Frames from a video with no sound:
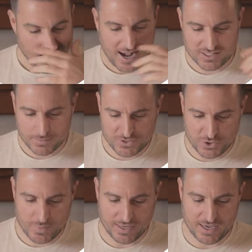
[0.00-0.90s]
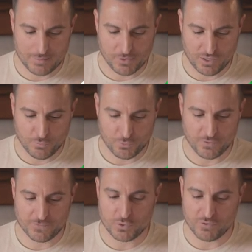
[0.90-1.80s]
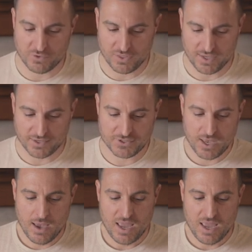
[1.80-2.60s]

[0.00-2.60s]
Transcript: As I'm zooming in, I'm looking for a few different things.